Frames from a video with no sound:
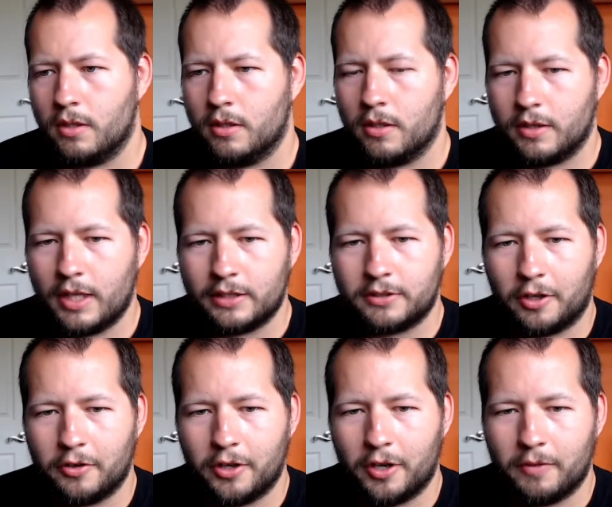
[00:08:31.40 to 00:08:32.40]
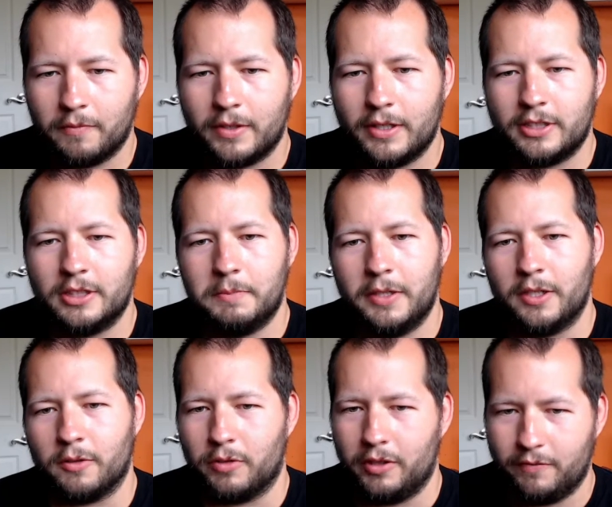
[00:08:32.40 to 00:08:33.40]
That's all, though. This has been
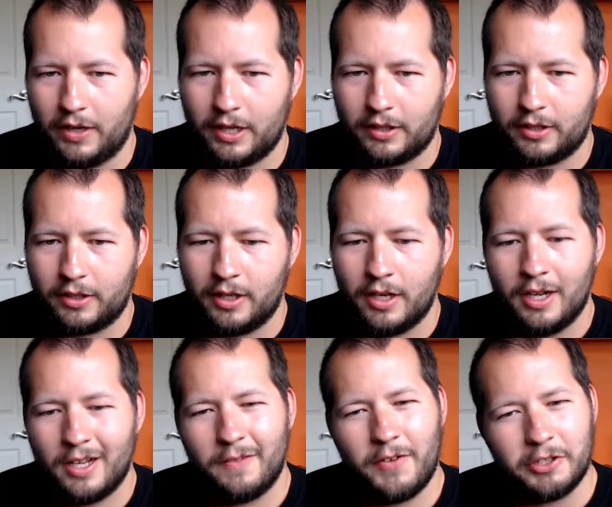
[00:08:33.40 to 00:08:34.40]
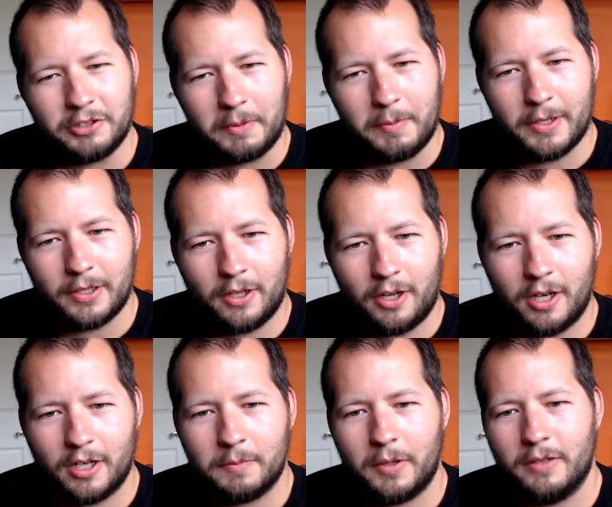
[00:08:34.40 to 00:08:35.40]
Green Valor. The video's a little bit
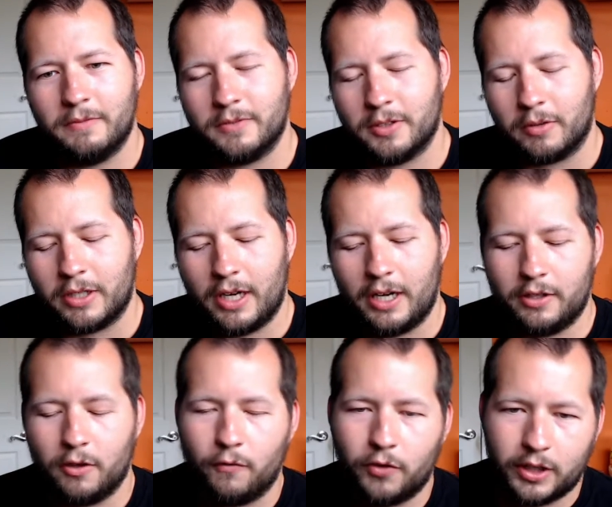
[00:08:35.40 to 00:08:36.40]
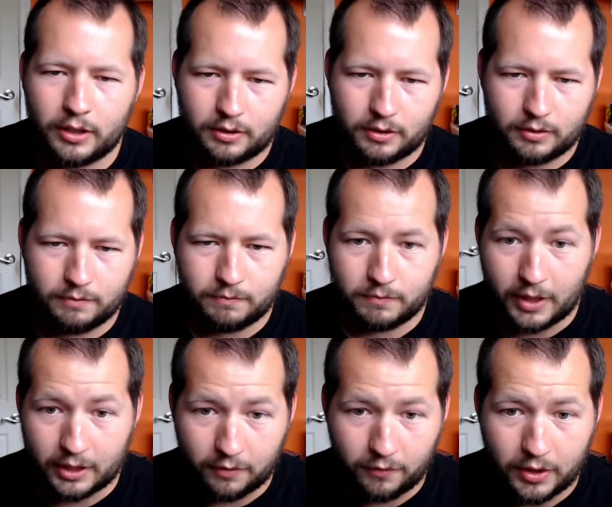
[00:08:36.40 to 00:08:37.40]
long, but it's okay. Don't forget to like
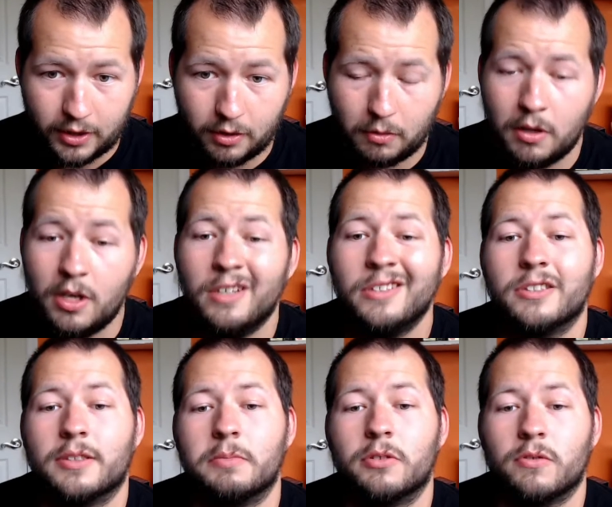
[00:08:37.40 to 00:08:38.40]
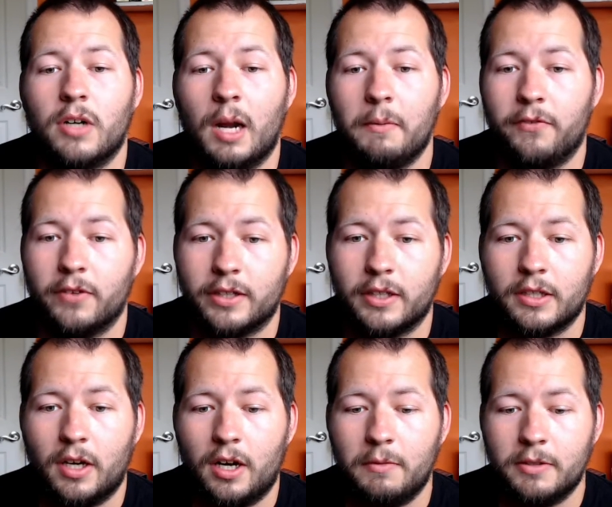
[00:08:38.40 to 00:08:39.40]
the video, subscribe if you like
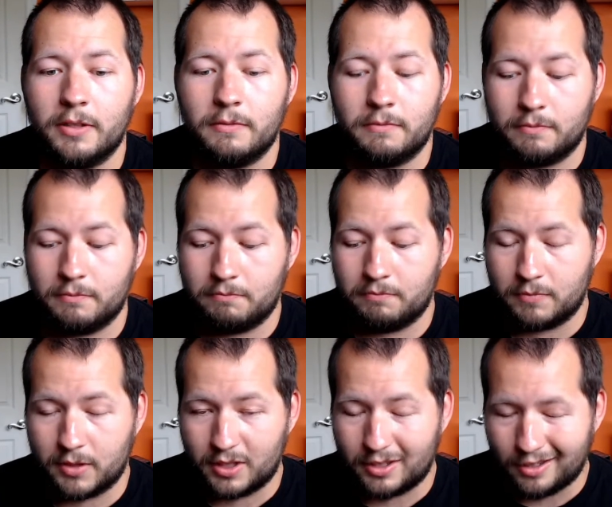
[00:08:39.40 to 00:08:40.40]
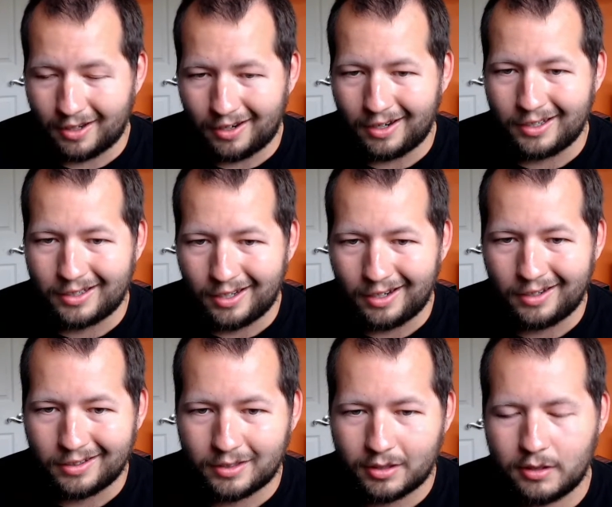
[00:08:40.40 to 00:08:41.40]
the content,